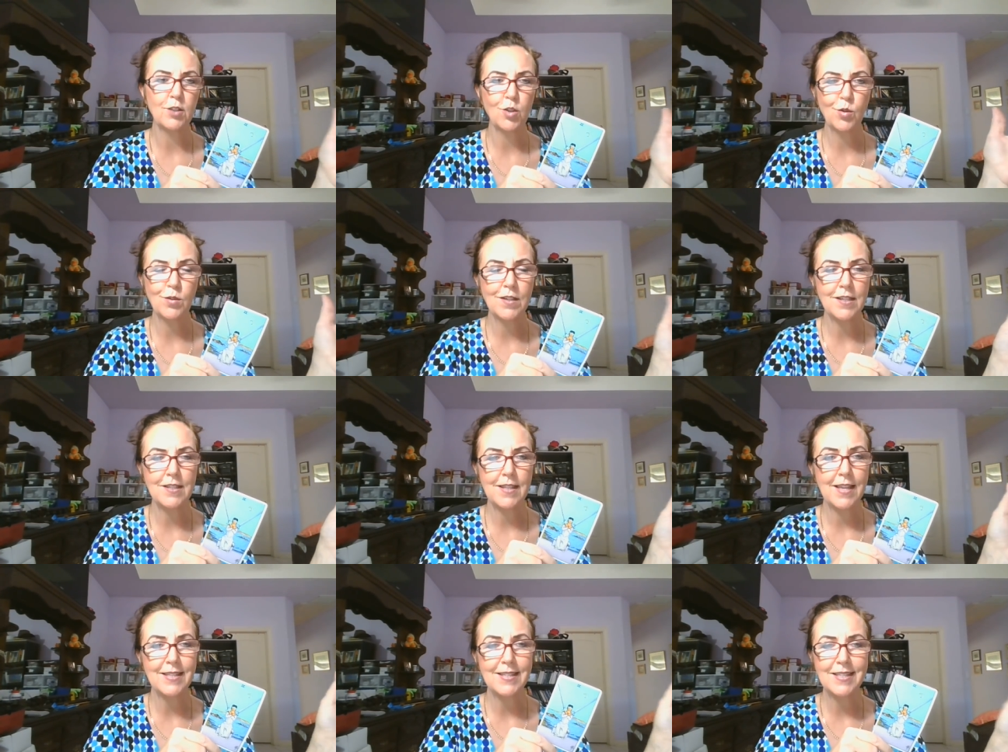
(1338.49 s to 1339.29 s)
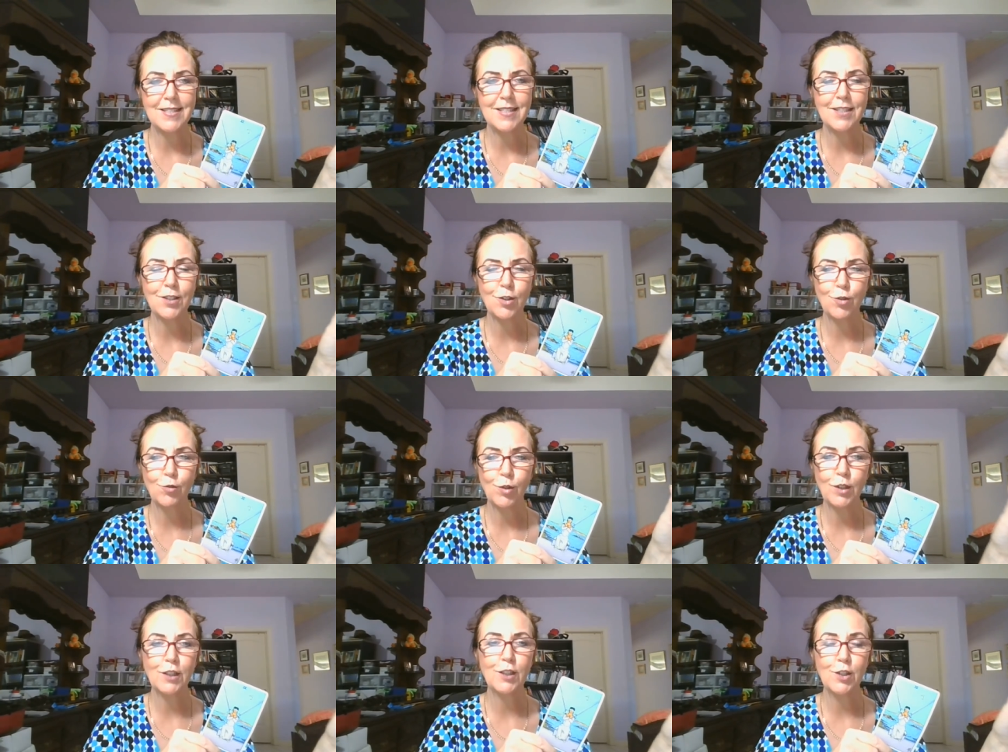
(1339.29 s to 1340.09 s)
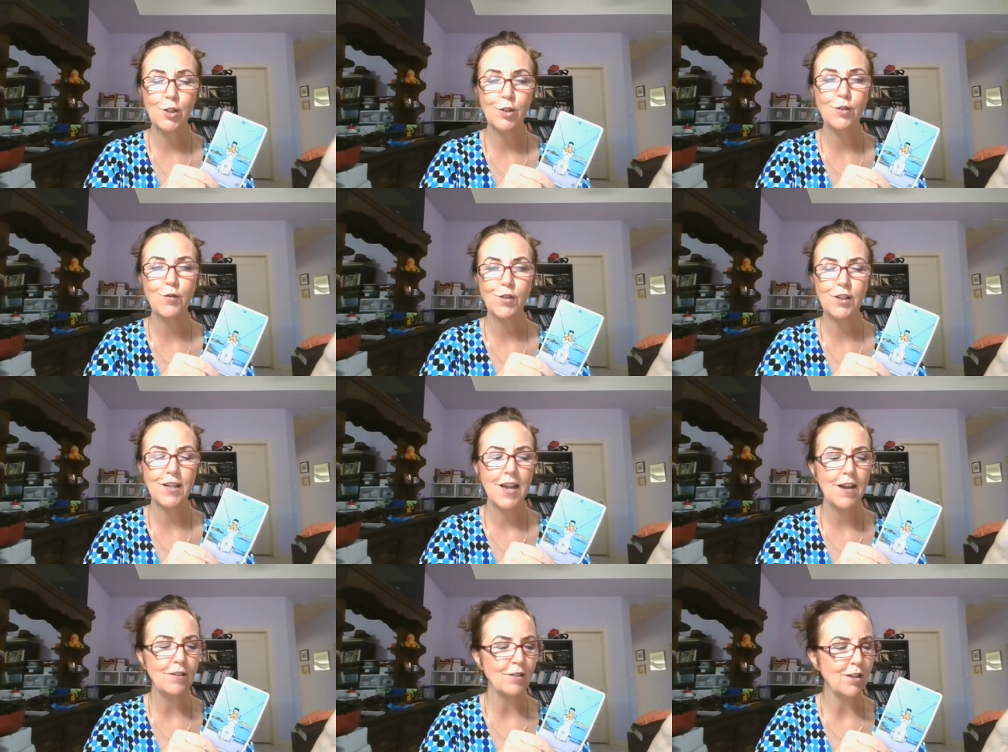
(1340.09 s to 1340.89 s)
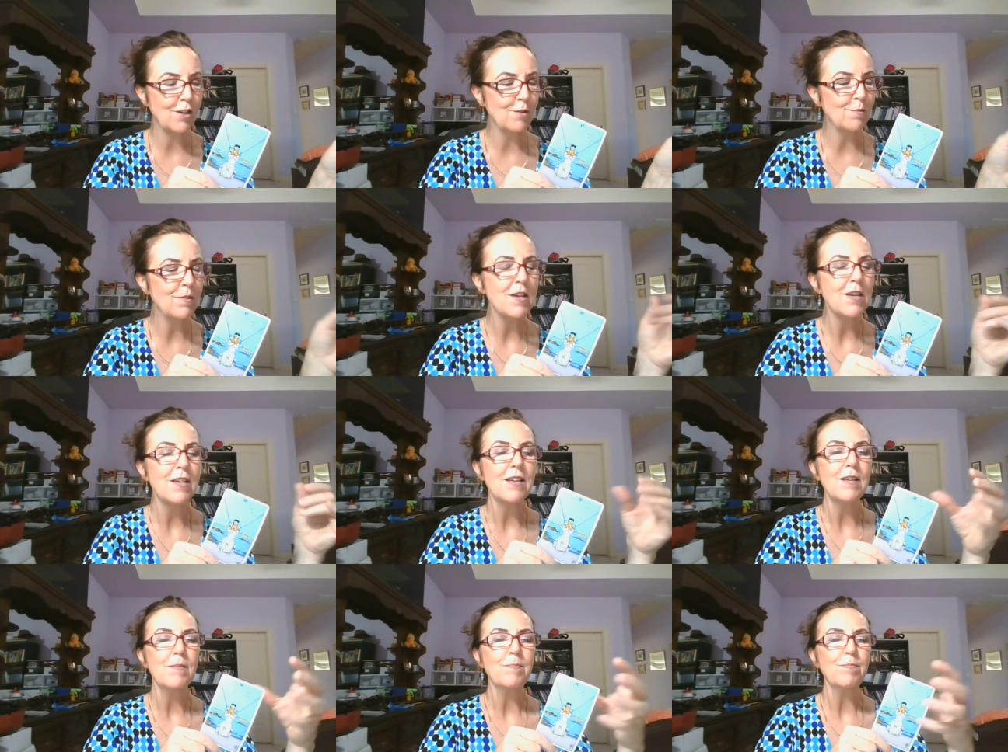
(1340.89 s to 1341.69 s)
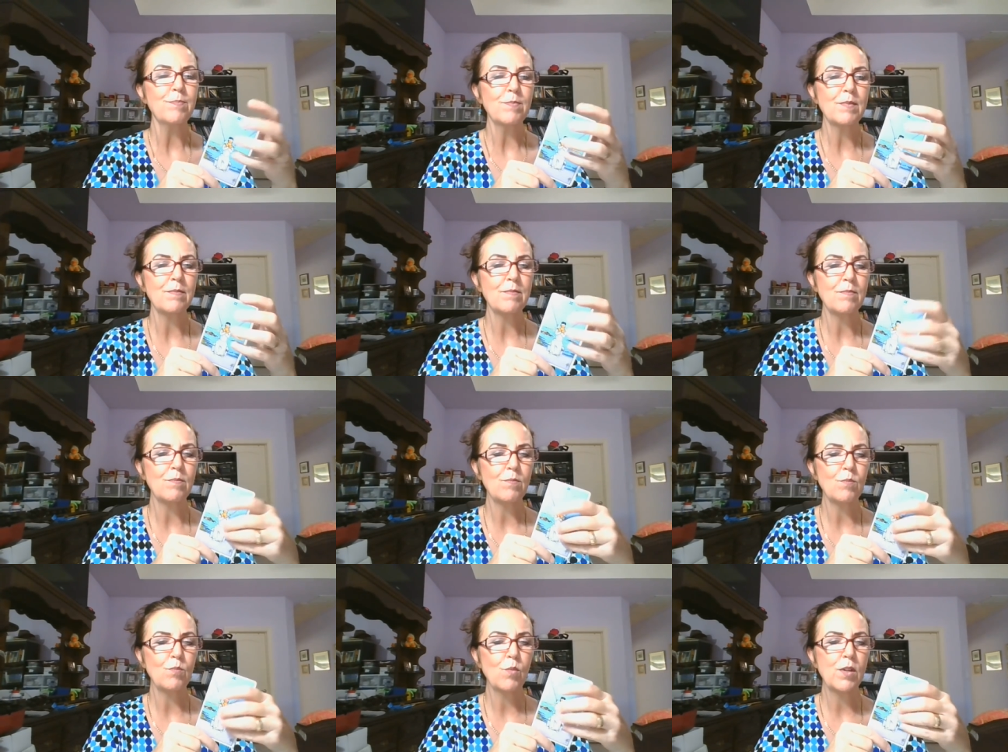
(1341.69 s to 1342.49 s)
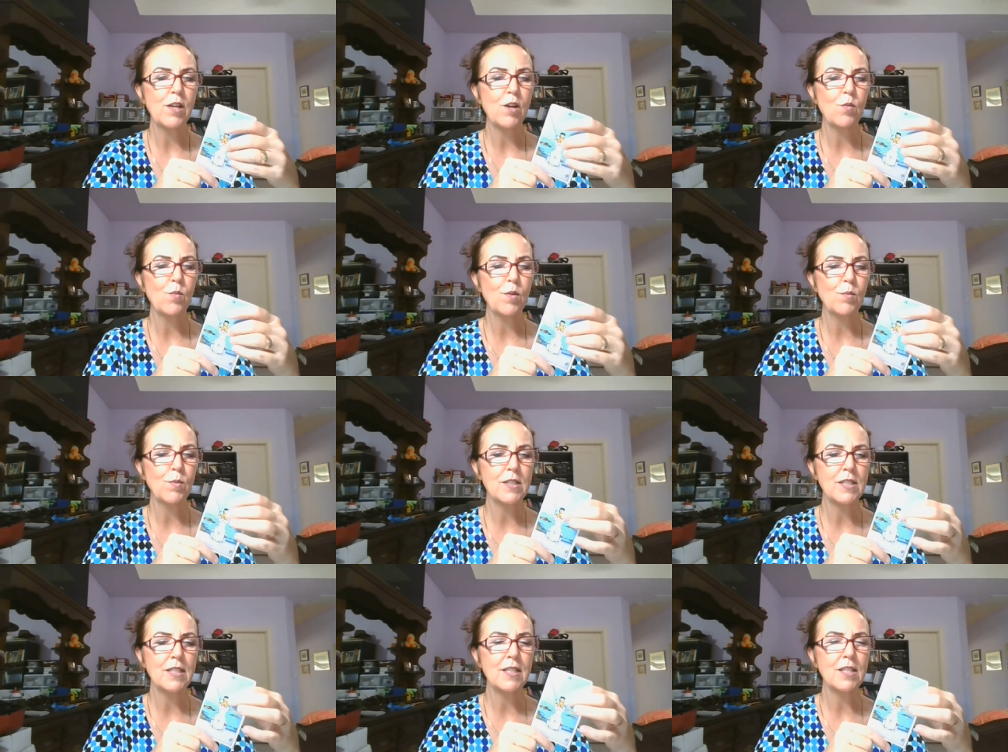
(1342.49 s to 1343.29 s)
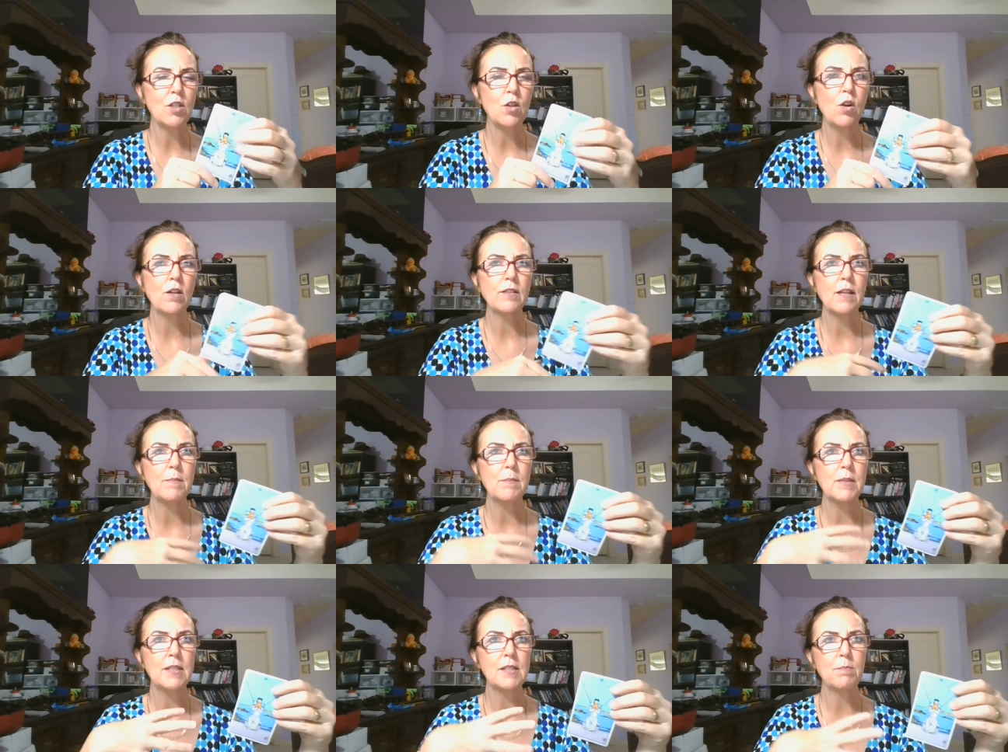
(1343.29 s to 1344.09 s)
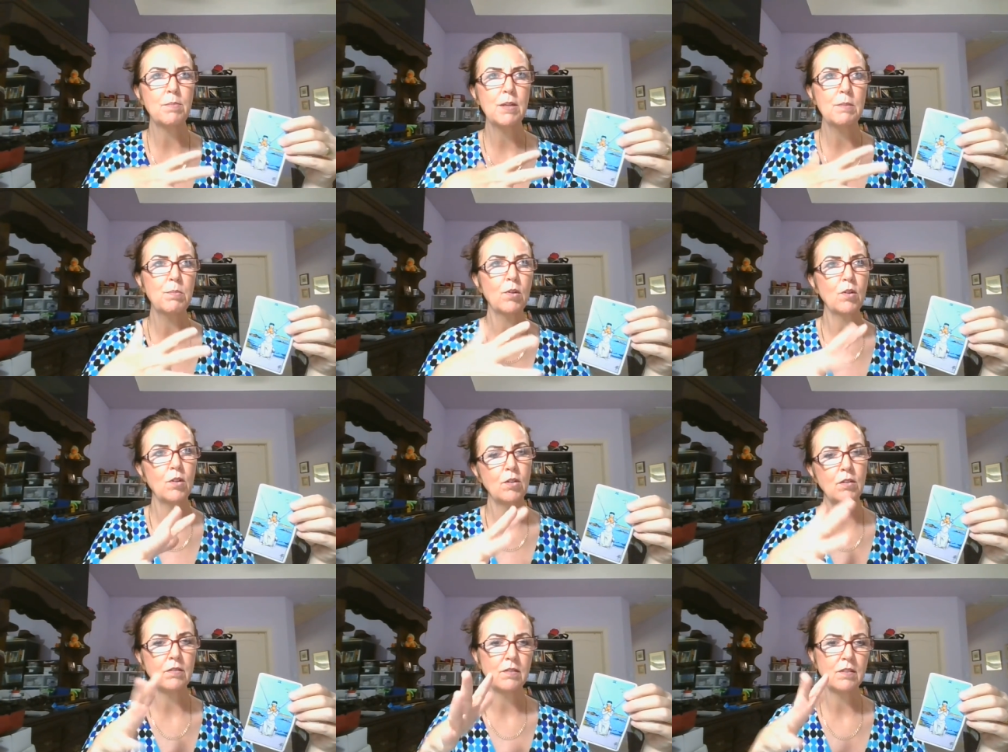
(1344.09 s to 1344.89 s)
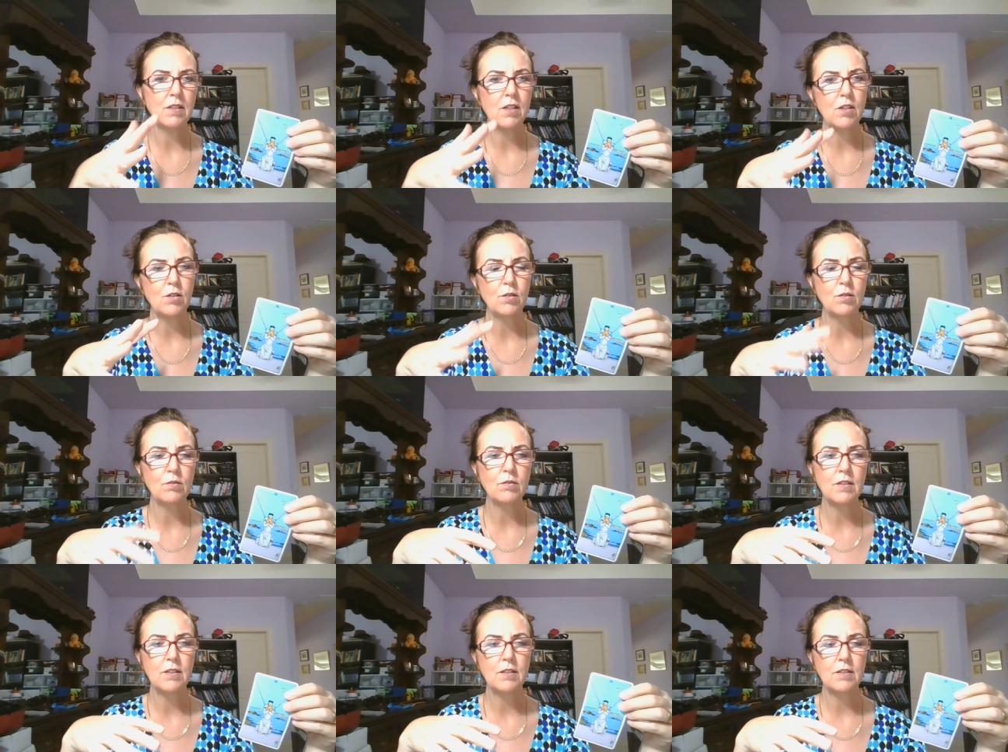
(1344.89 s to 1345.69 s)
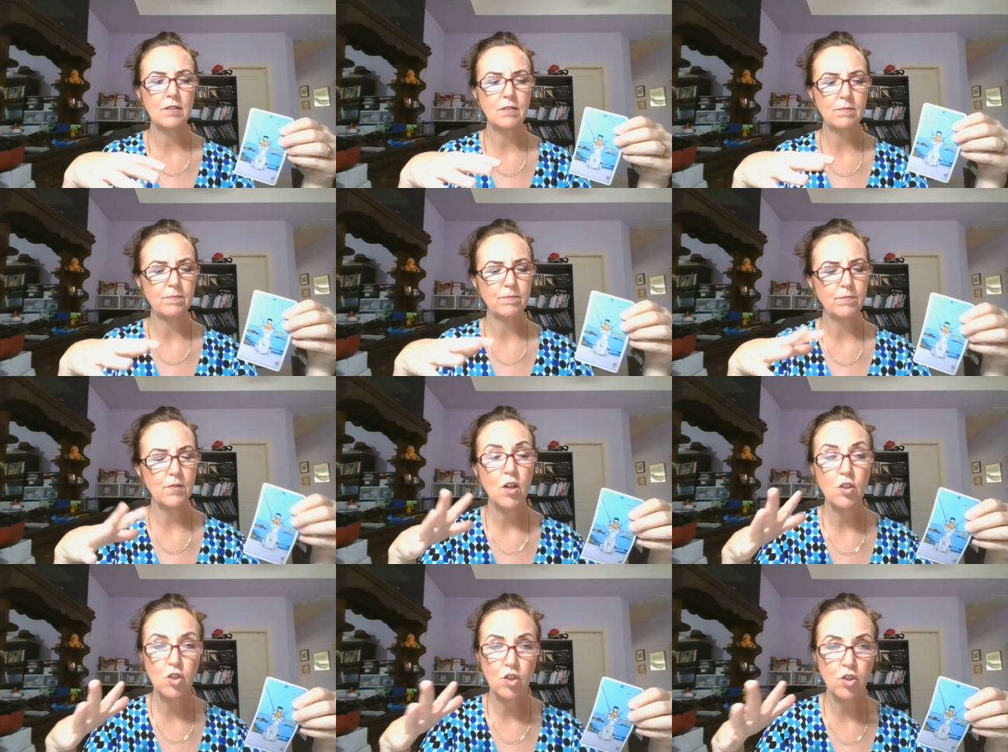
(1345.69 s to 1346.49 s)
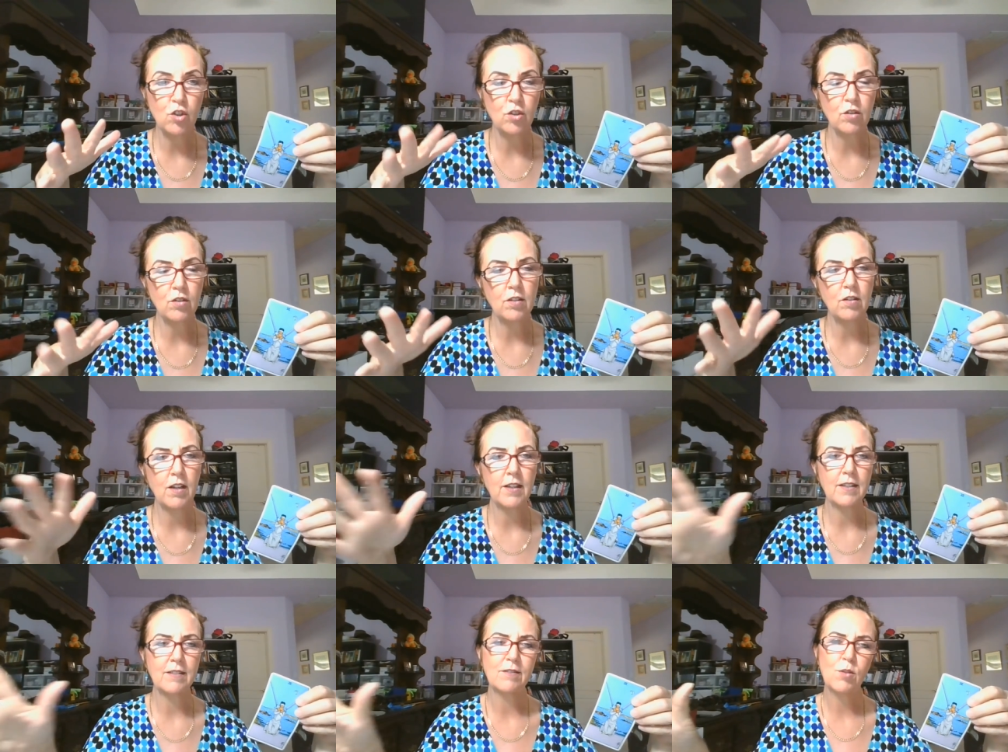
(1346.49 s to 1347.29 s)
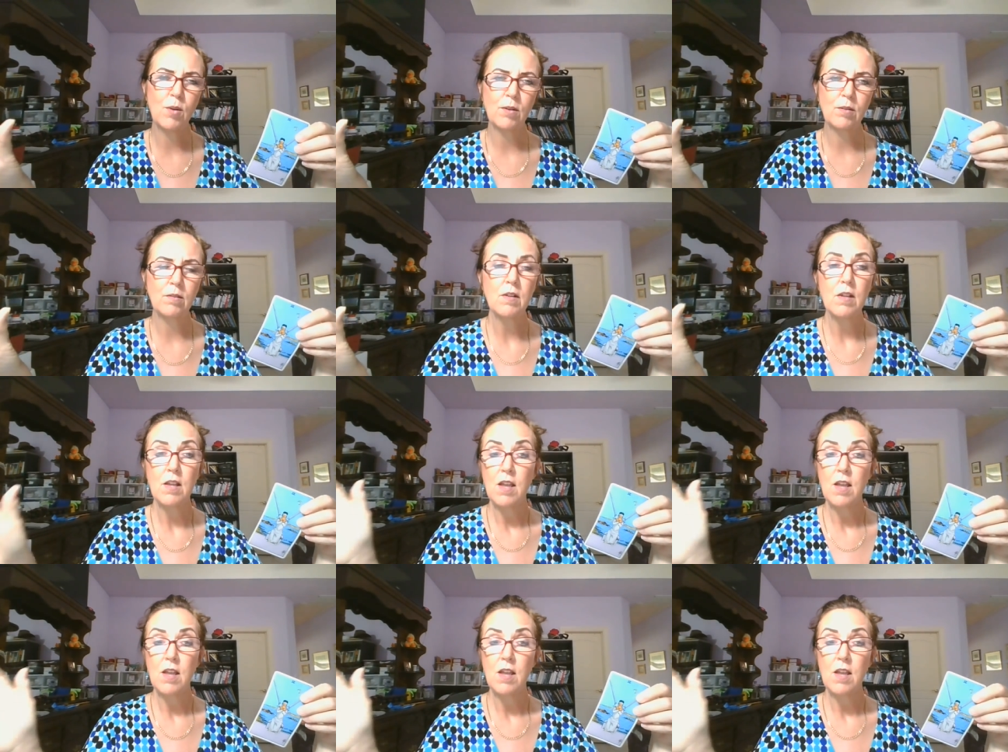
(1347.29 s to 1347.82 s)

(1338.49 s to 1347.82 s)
So that, that doesn't look really good for the outcome. We know when we see this card, that means people are, you know, they're not sure. They're like, do our.